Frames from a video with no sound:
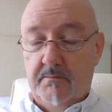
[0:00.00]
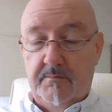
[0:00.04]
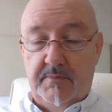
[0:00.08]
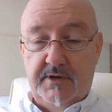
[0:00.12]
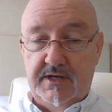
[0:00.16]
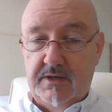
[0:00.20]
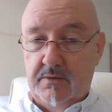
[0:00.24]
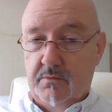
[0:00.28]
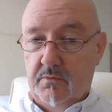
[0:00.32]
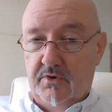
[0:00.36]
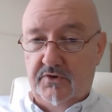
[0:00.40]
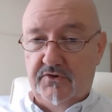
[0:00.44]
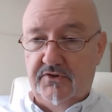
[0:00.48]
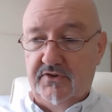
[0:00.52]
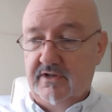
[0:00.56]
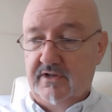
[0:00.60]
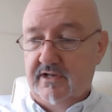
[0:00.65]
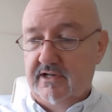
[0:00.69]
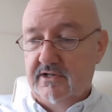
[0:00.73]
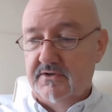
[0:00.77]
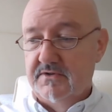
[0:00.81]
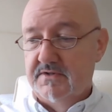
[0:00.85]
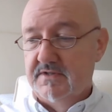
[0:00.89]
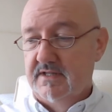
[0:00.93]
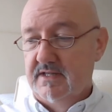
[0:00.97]
But it wasn't
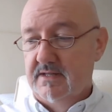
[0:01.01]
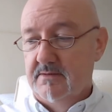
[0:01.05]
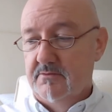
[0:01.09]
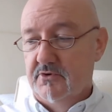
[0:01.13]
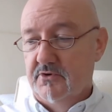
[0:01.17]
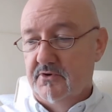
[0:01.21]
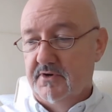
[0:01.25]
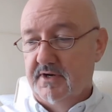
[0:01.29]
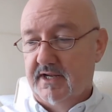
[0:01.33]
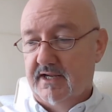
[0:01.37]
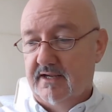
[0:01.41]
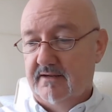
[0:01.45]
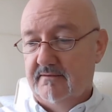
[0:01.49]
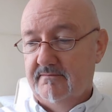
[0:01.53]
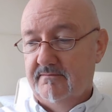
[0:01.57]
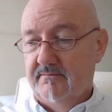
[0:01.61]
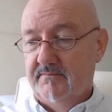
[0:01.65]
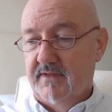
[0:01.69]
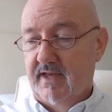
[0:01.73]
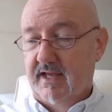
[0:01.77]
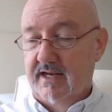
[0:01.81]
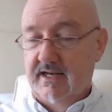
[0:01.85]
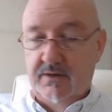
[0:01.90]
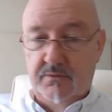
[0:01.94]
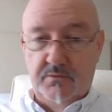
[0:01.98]
loose in the morning,
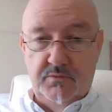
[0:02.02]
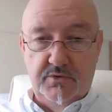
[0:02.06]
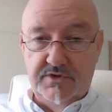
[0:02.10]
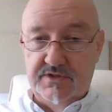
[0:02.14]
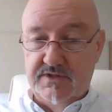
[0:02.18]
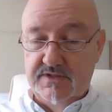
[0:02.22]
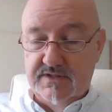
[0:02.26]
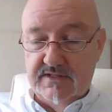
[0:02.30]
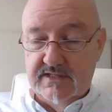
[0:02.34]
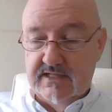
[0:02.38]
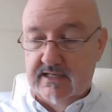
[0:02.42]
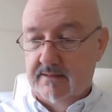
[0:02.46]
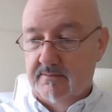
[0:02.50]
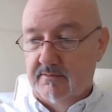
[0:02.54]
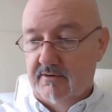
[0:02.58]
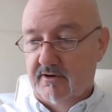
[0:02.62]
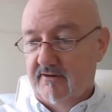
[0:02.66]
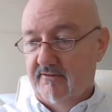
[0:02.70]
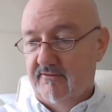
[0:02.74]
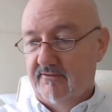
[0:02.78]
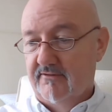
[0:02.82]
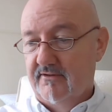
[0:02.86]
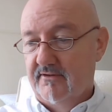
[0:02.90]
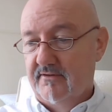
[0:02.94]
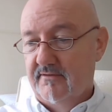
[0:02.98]
and it wouldn't slip
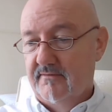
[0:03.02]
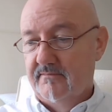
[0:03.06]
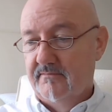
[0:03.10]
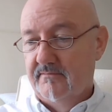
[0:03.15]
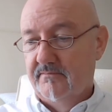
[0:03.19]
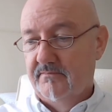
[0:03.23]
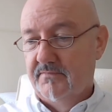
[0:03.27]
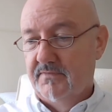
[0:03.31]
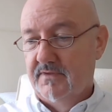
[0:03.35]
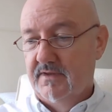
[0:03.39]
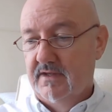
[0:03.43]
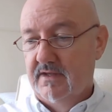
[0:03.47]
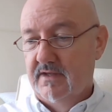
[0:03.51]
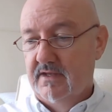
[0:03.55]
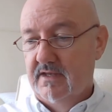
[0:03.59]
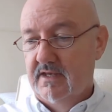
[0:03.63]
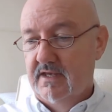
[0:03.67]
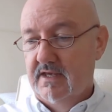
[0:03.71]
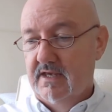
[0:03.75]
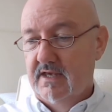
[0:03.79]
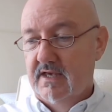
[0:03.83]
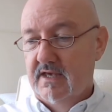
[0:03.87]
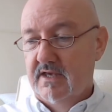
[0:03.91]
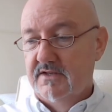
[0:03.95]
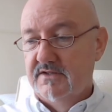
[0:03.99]
off.
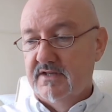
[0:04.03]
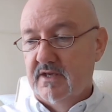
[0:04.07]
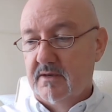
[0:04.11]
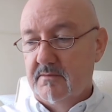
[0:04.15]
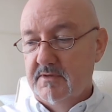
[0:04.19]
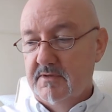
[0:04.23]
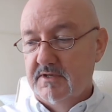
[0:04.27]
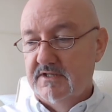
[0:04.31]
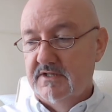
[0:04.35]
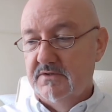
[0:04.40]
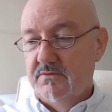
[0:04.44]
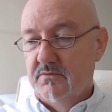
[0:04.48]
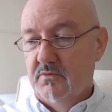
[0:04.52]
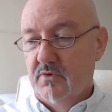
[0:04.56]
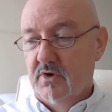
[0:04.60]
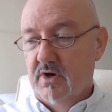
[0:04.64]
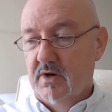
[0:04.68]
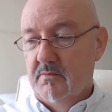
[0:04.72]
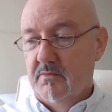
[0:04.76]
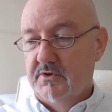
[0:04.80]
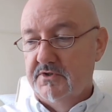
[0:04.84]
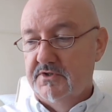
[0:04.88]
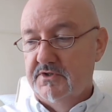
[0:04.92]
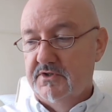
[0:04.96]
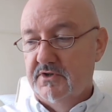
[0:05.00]
So Mrs.
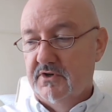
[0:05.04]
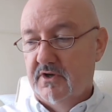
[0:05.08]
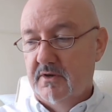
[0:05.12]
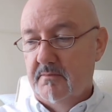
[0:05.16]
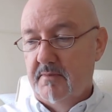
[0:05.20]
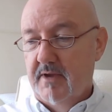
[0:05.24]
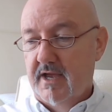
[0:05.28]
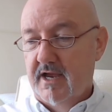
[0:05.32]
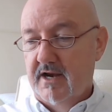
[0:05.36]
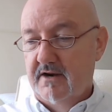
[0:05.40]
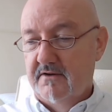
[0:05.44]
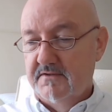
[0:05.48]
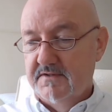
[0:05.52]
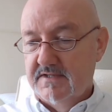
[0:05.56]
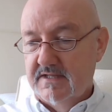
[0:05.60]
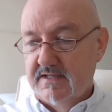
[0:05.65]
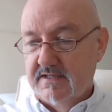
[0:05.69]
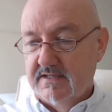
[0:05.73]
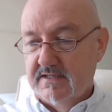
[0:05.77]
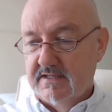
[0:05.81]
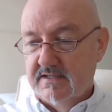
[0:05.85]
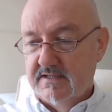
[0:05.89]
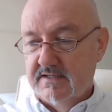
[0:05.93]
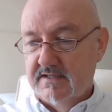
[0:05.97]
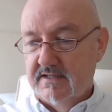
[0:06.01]
Wormwood took a pair of
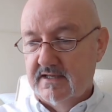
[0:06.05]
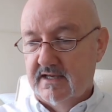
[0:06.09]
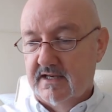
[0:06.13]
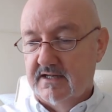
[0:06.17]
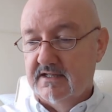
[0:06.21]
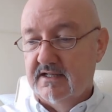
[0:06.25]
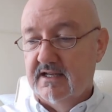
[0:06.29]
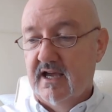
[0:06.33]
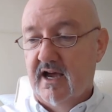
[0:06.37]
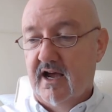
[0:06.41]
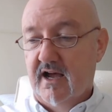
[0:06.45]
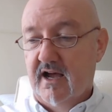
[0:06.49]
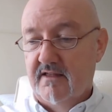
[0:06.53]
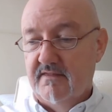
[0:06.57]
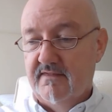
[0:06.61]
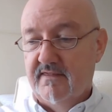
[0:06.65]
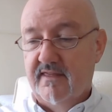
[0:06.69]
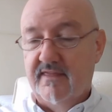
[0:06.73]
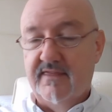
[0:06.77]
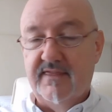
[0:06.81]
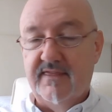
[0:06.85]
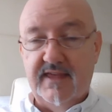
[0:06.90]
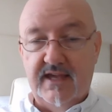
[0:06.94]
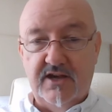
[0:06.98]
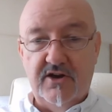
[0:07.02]
scissors and cut
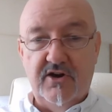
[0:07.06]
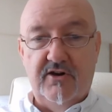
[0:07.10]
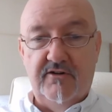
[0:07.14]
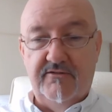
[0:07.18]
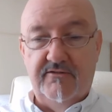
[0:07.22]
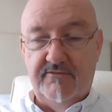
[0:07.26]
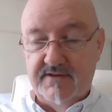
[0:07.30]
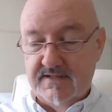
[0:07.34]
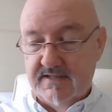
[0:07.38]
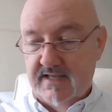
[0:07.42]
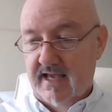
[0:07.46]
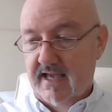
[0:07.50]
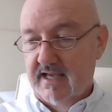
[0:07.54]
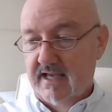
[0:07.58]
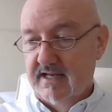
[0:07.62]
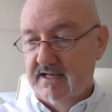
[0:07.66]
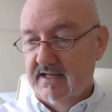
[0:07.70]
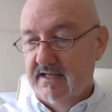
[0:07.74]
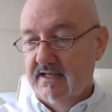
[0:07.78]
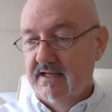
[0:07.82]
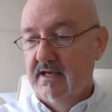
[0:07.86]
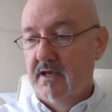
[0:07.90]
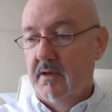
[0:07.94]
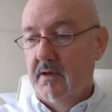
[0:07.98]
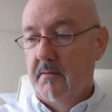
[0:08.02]
the thing off his head,
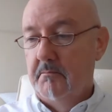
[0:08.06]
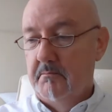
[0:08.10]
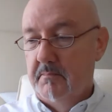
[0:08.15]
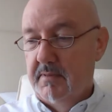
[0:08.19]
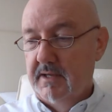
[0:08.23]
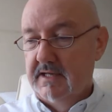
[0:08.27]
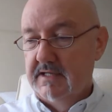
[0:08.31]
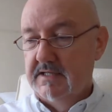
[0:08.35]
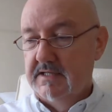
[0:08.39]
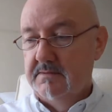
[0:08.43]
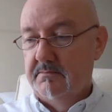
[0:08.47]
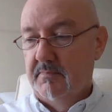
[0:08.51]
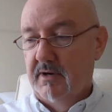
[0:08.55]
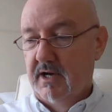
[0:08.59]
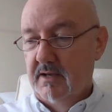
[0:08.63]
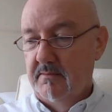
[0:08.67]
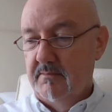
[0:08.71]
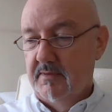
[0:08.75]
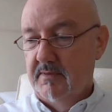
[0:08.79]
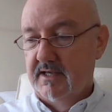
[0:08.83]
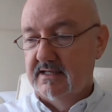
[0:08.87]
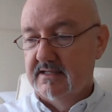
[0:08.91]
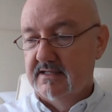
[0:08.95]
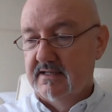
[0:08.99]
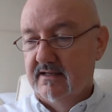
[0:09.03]
bit by
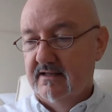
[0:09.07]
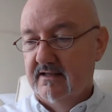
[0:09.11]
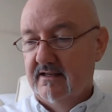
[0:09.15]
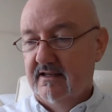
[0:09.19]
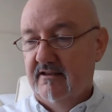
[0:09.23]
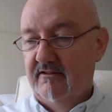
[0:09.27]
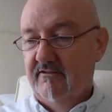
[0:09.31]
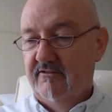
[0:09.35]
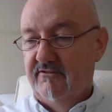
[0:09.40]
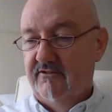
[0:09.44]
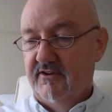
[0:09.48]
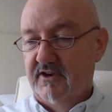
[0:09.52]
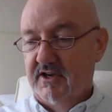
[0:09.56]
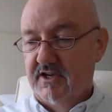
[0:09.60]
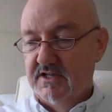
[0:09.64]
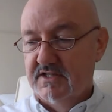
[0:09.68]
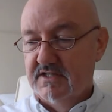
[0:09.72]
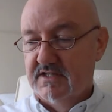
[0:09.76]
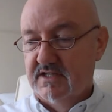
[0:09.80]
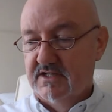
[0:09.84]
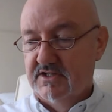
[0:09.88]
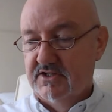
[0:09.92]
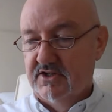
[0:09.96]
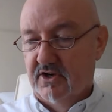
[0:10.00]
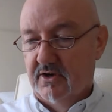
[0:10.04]
bit,
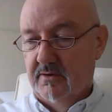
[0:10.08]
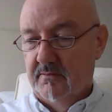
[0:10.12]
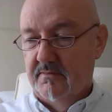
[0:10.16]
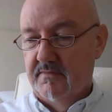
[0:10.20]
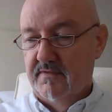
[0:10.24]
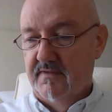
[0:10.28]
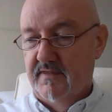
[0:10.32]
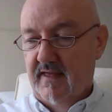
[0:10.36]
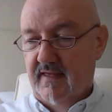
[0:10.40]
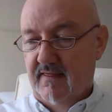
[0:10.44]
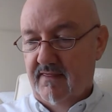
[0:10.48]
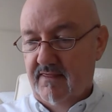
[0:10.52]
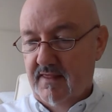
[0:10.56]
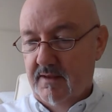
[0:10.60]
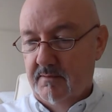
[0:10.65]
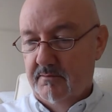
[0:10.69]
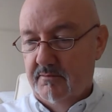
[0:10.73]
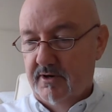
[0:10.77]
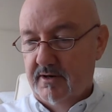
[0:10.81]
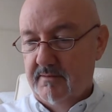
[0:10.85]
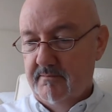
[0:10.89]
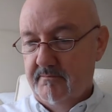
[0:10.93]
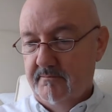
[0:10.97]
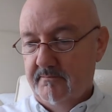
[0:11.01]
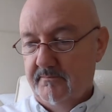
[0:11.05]
first the top, then the
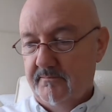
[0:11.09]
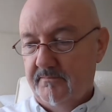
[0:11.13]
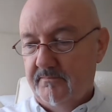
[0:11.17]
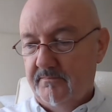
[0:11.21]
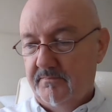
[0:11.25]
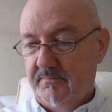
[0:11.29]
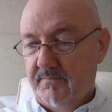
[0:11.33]
brim.